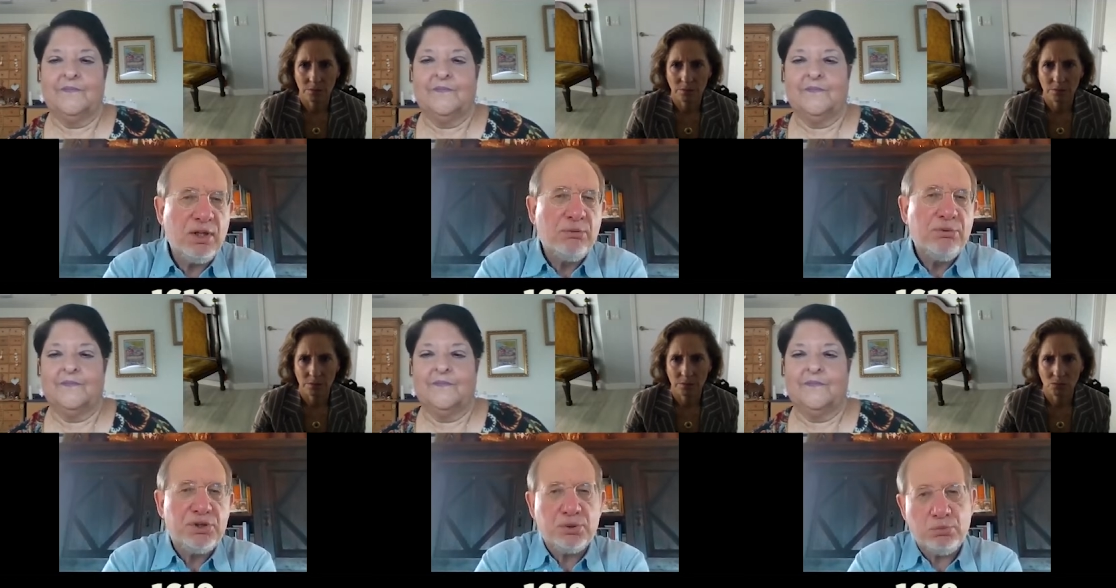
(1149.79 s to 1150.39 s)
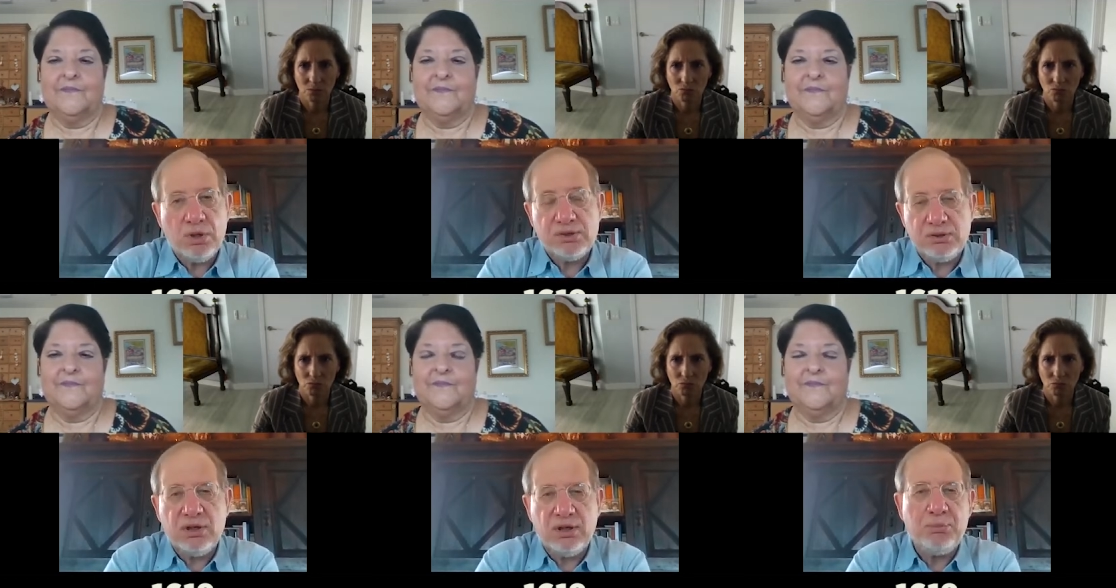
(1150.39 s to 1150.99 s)
Speaker 1: which was
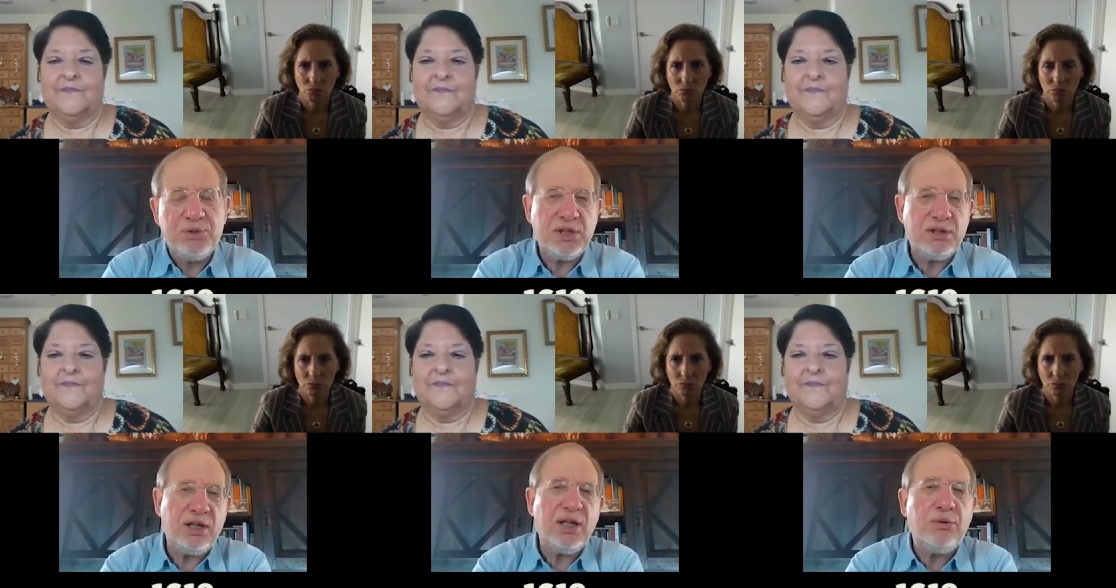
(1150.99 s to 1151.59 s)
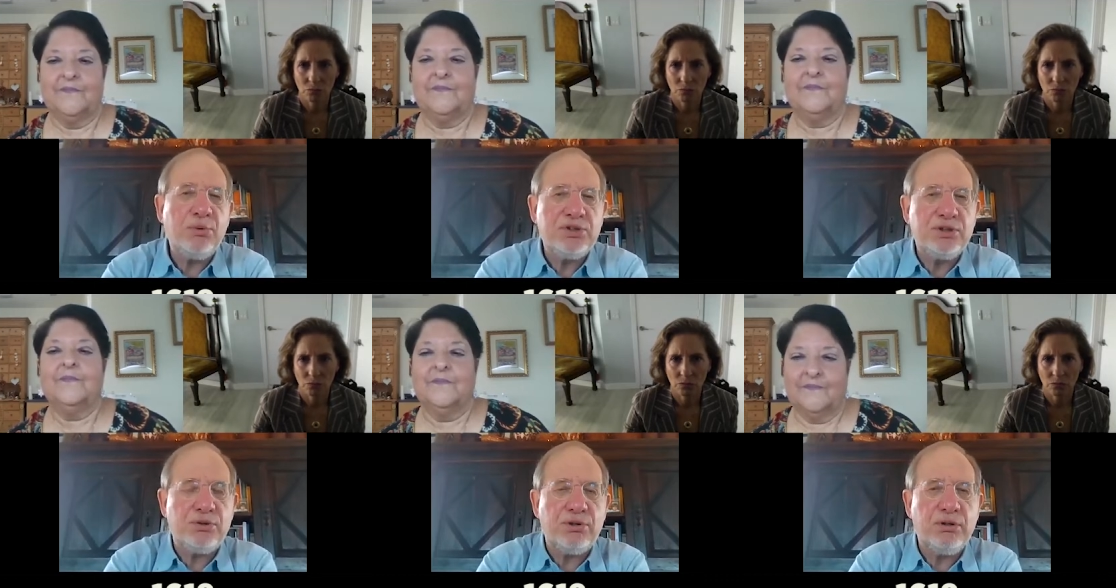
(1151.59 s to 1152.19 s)
a, a particular
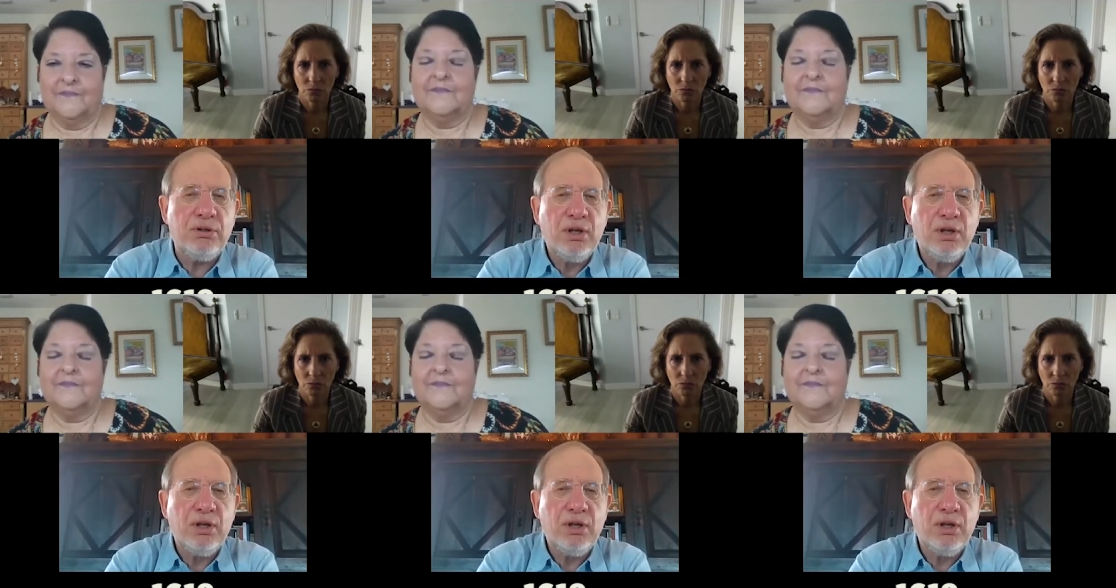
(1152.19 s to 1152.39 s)
inquisitorial